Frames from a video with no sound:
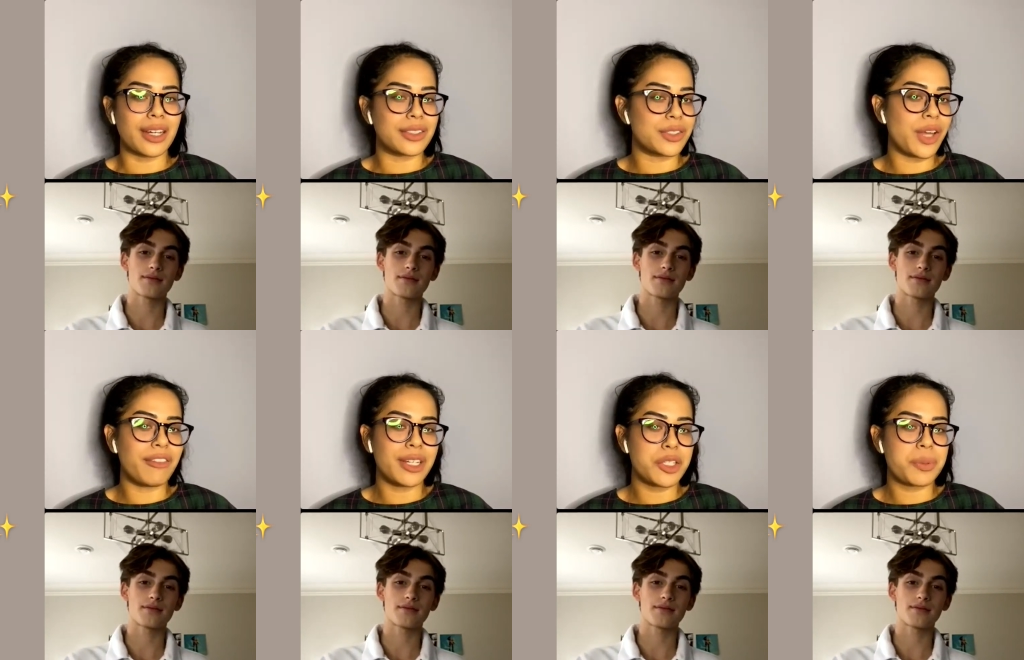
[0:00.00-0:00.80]
Speaker 1: Do you have
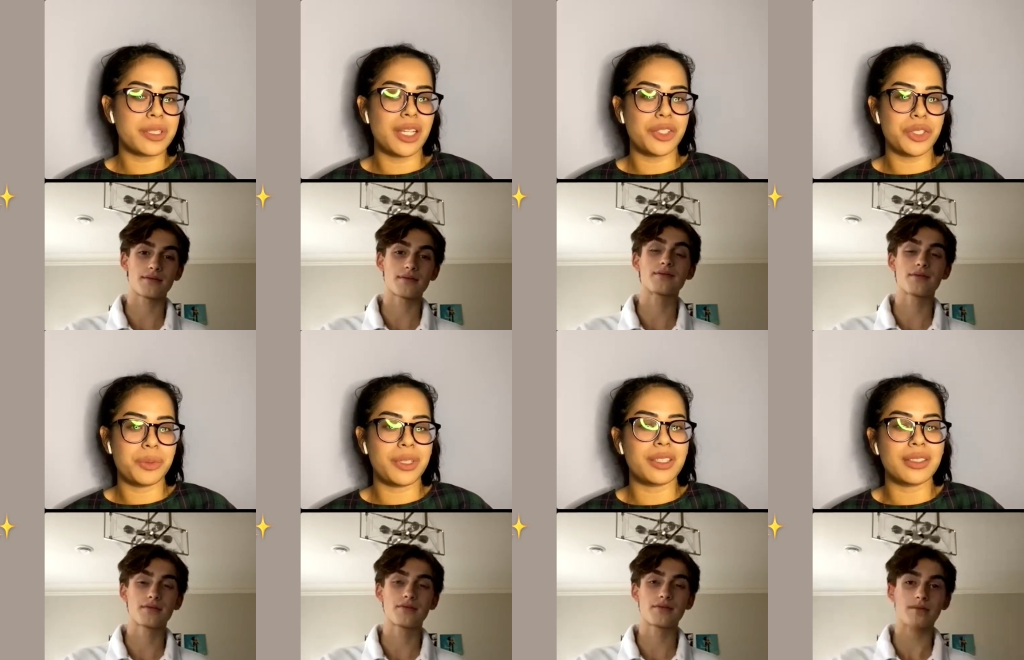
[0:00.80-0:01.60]
any expectations?
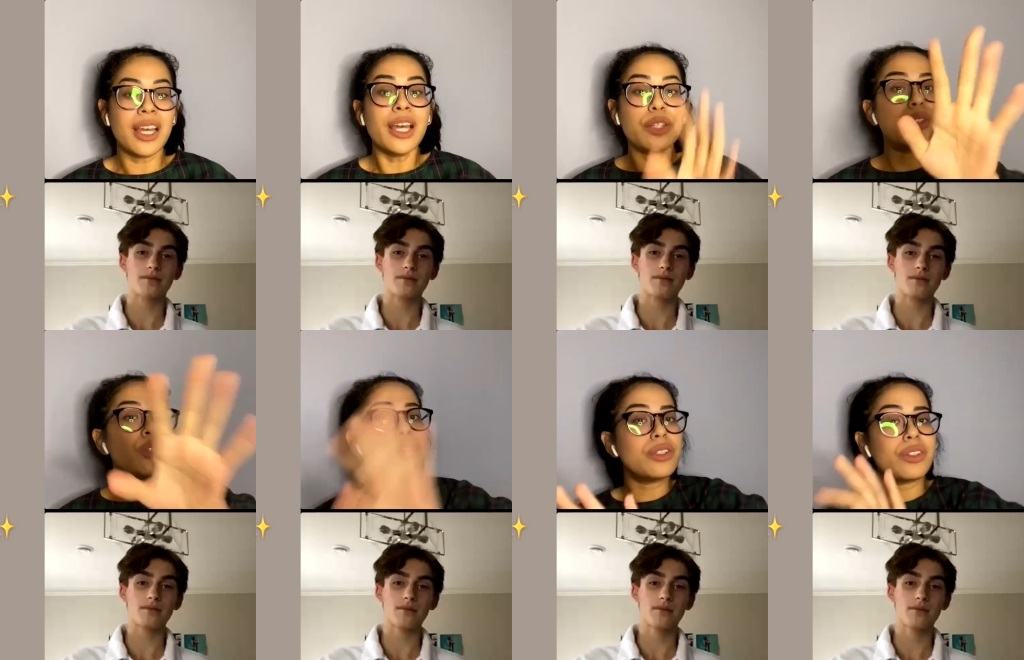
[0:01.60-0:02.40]
Because you
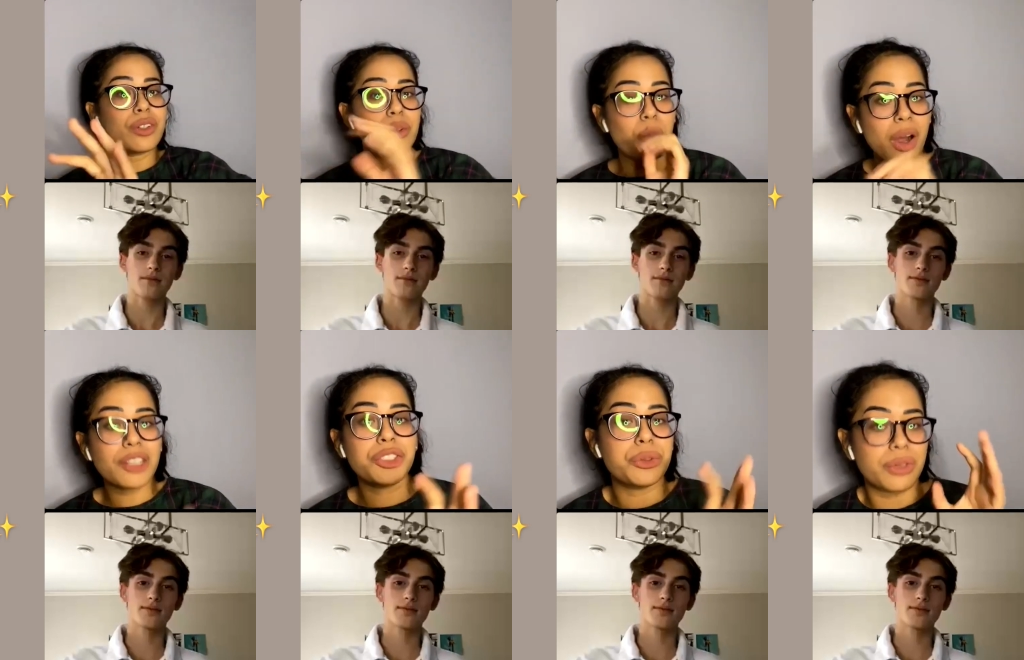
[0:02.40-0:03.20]
know that they're going to
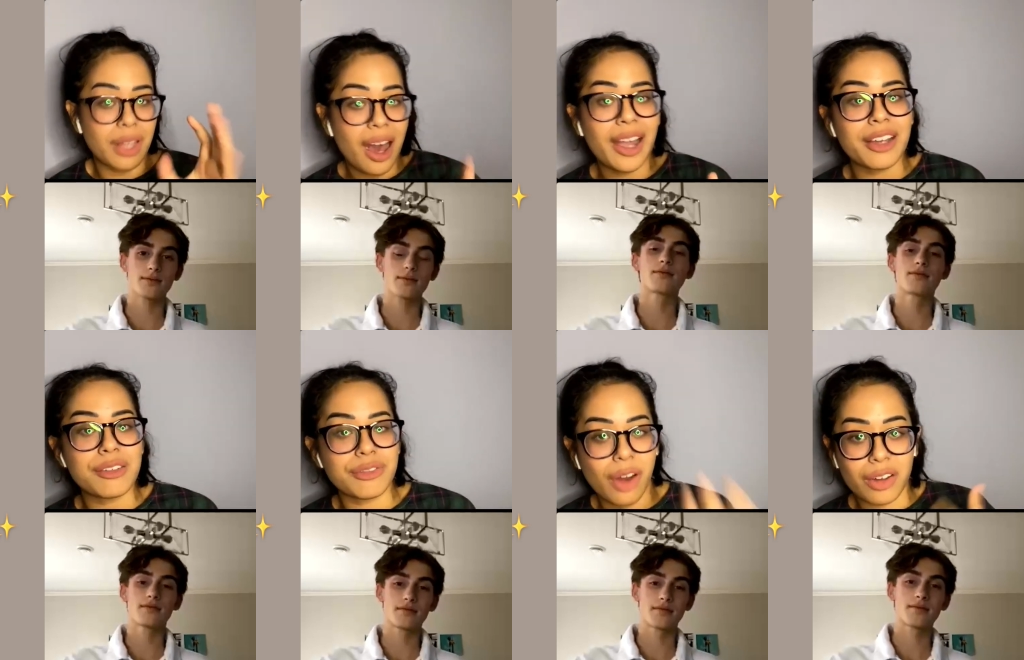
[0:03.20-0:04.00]
watch you live
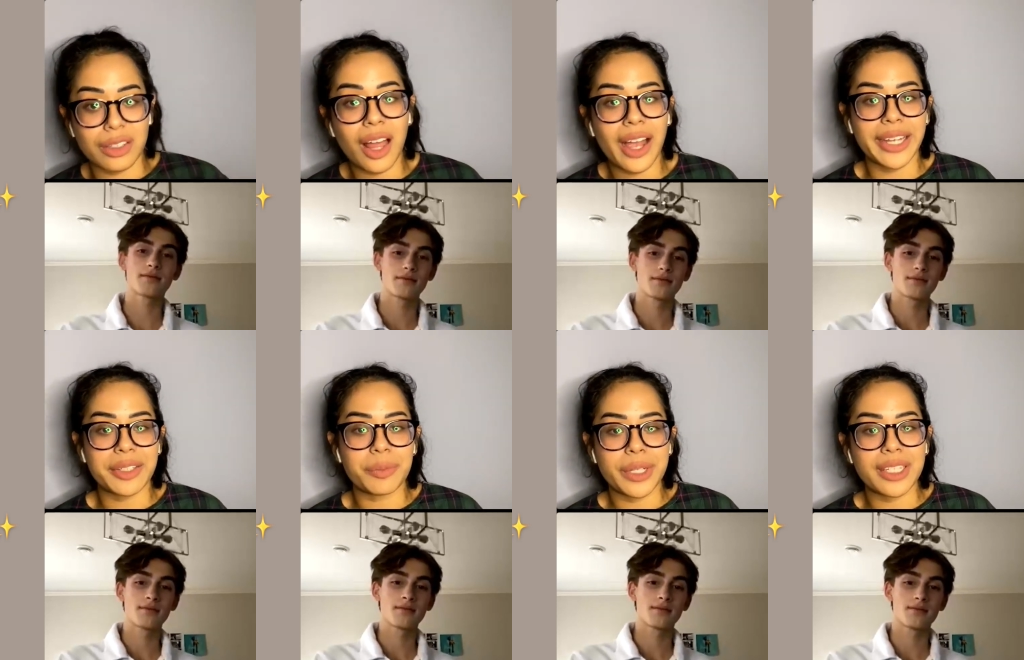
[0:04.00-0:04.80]
online,
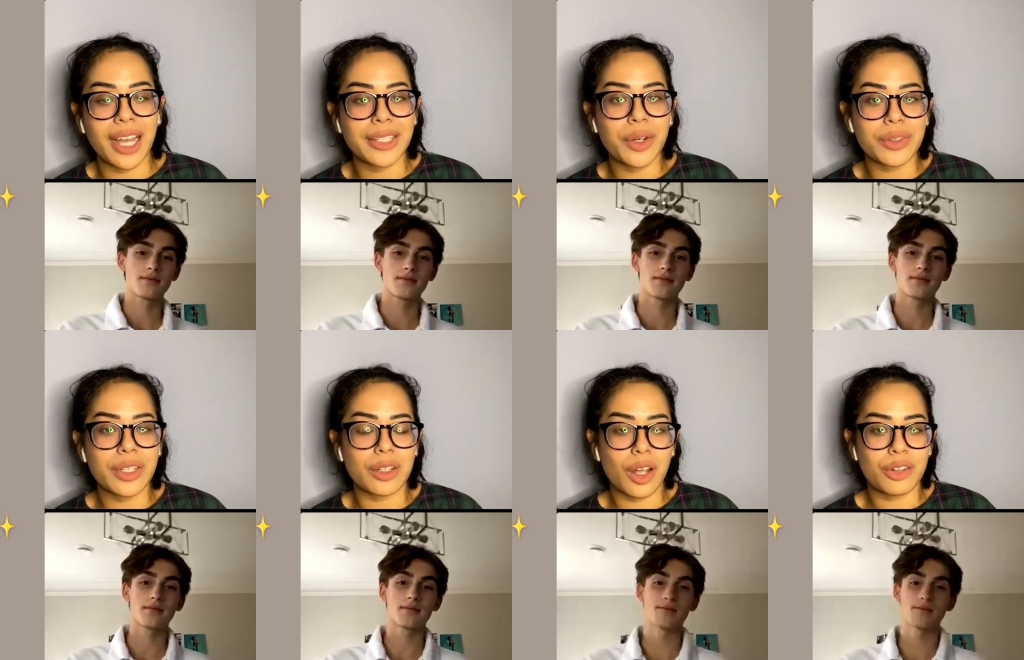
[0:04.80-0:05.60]
but I know that a
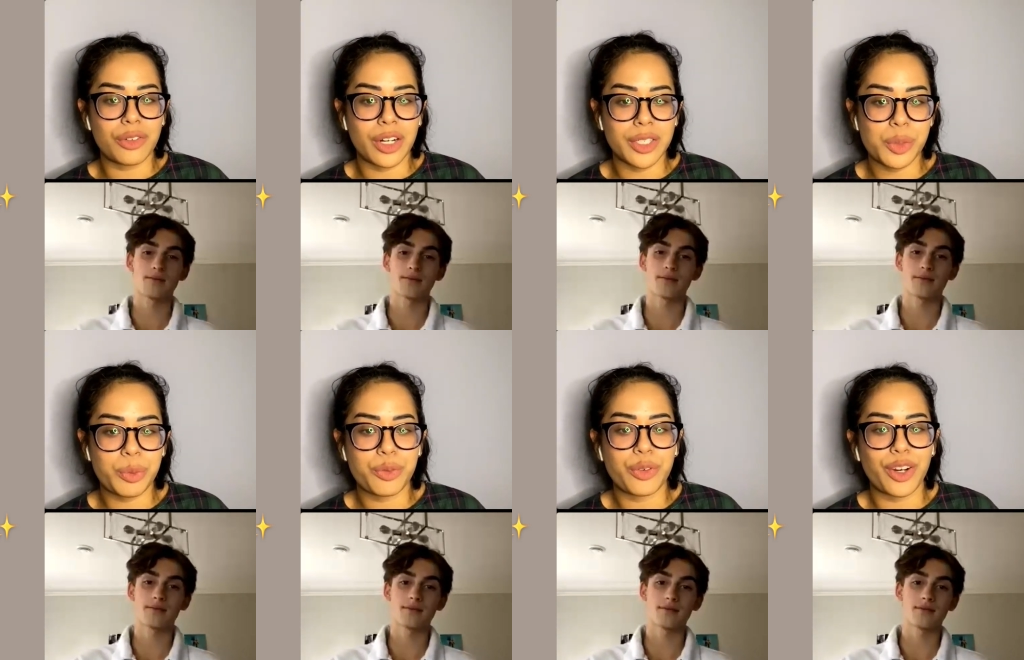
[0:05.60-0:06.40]
lot of artists
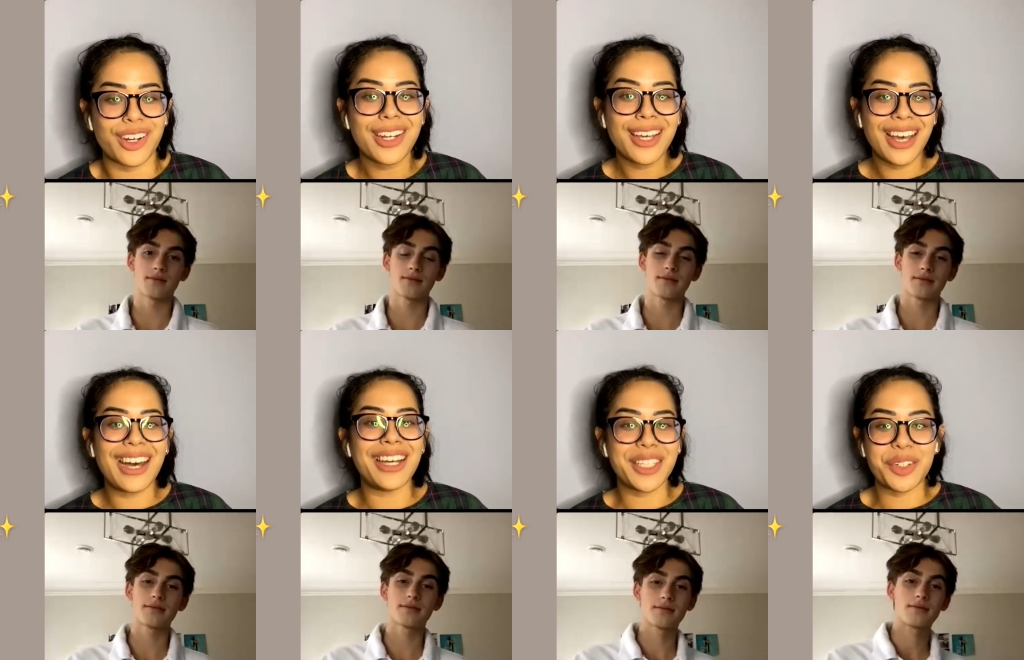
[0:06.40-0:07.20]
prefer, uh,
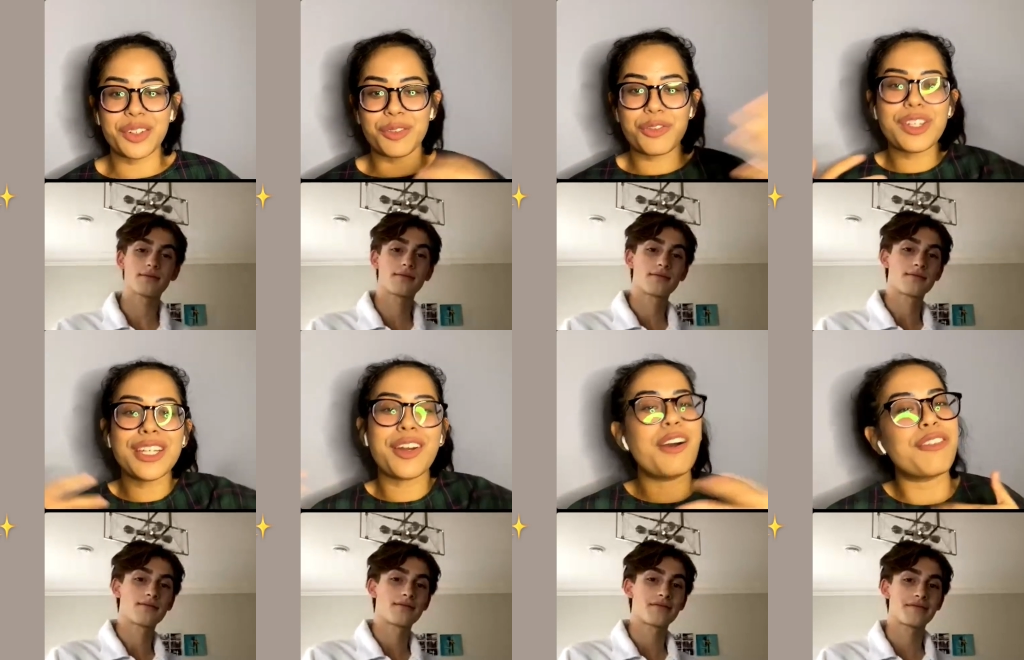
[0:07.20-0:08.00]
you know, the
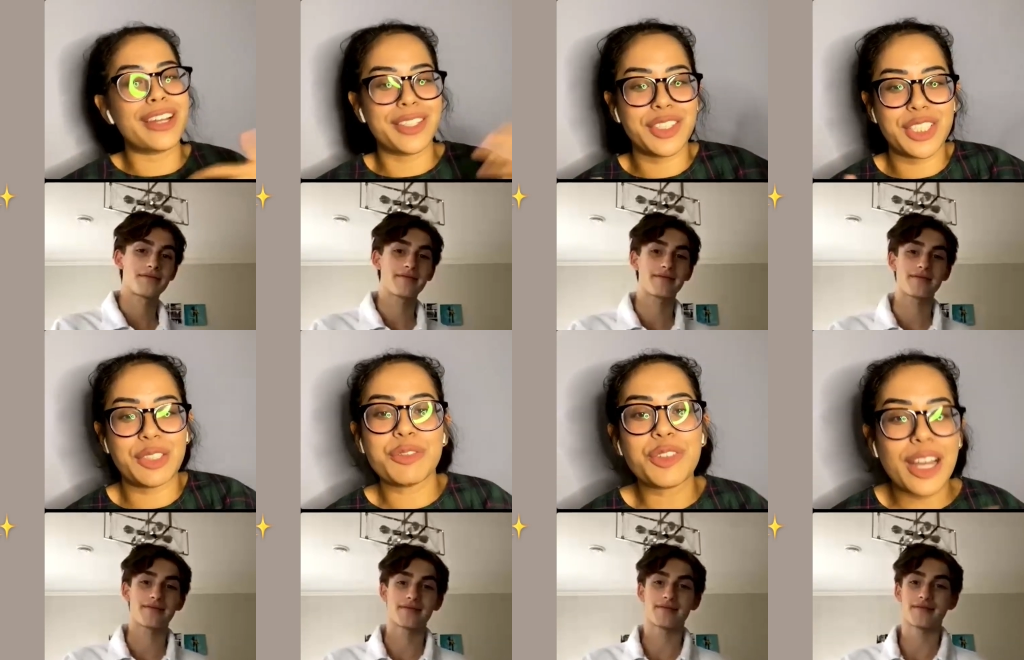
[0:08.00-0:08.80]
feeding off energy
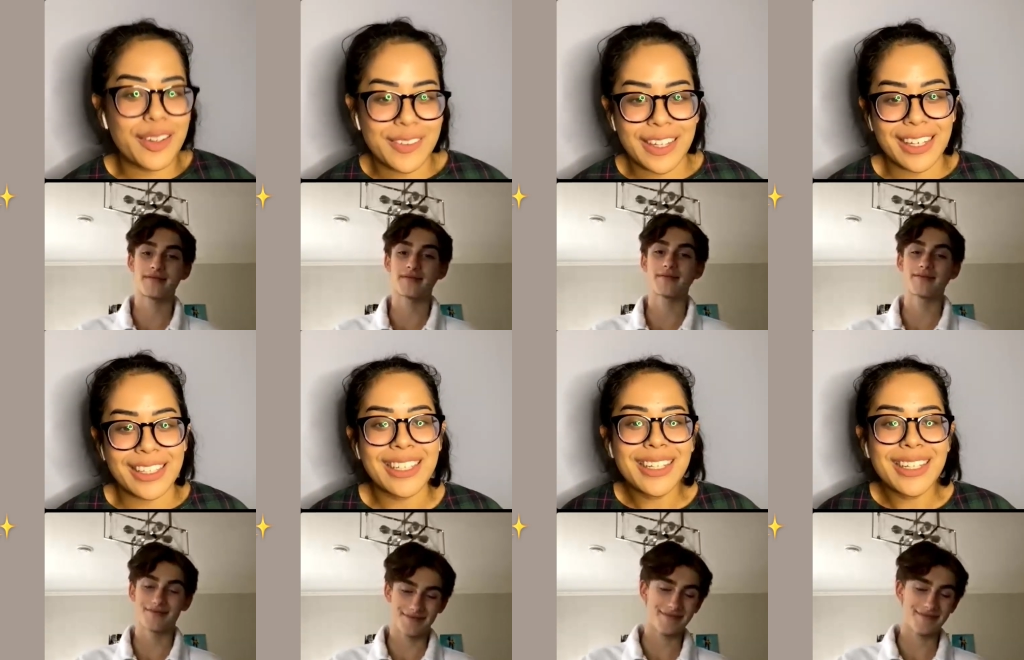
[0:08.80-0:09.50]
of crowd thing.